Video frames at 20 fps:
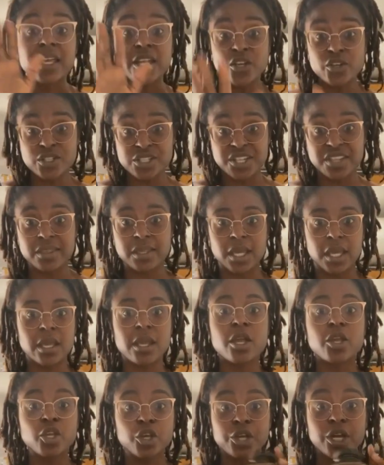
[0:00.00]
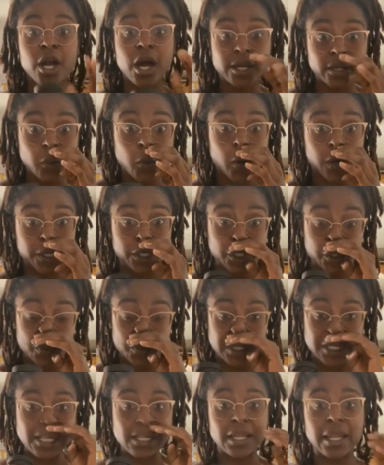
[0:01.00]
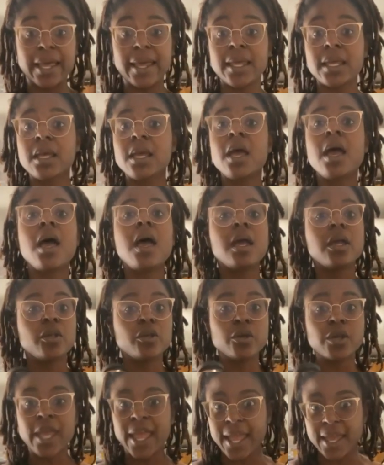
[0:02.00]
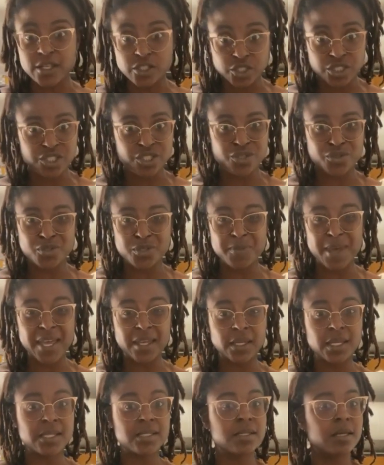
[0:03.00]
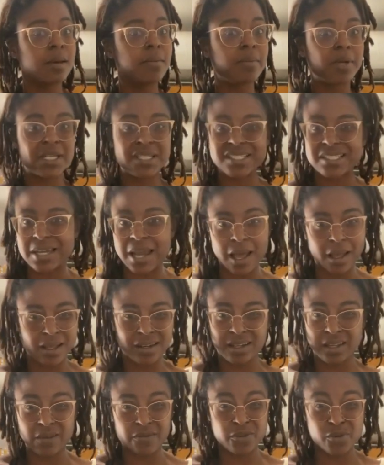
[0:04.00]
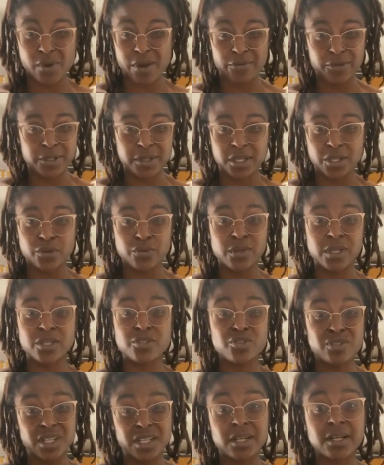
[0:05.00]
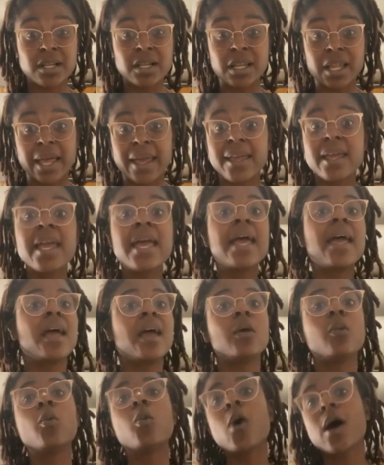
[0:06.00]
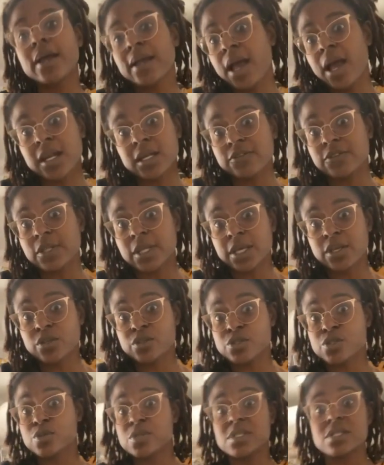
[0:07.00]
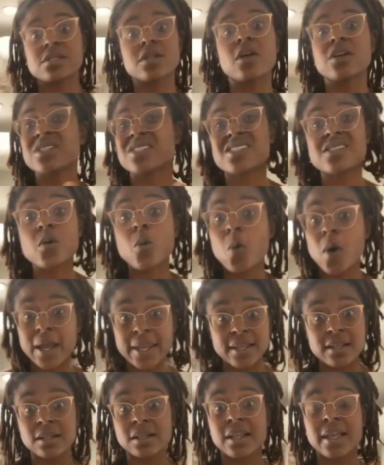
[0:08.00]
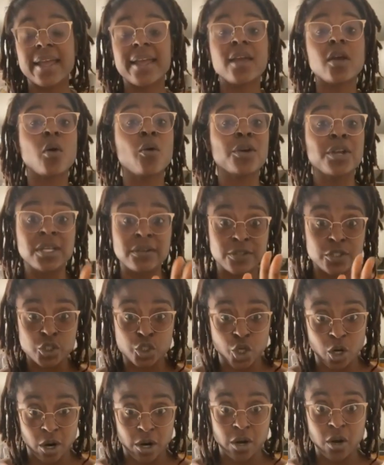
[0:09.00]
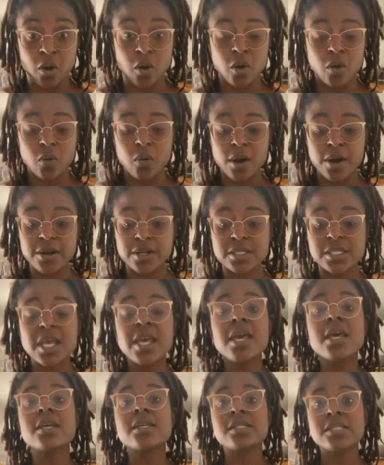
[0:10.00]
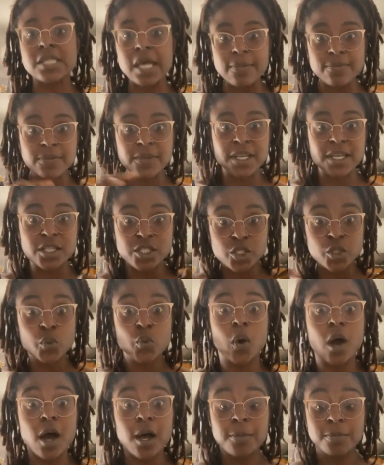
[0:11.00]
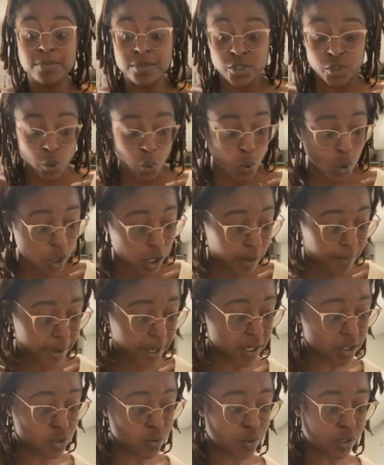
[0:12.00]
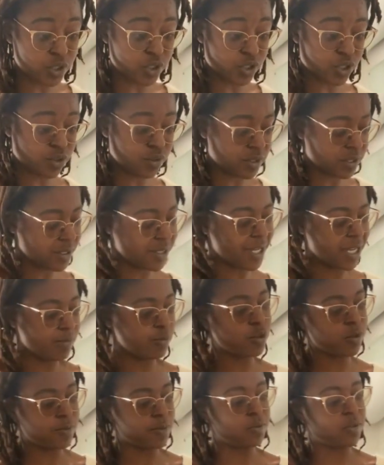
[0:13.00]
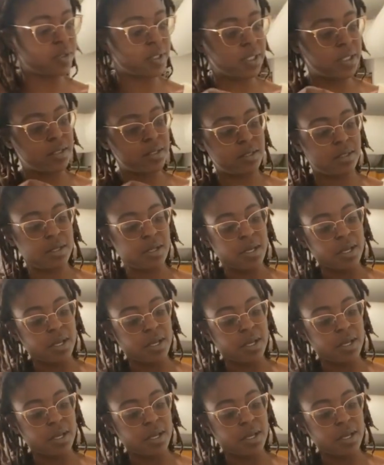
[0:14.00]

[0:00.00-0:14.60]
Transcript: here's the thing, you're going to want to use a clay. You can just use magnesium, but it's not going to give you everything you need. You need a clay. And what kind of clay you use, as long as it's a white clay or even charcoal works, something to absorb. And you can just use a tablespoon of this.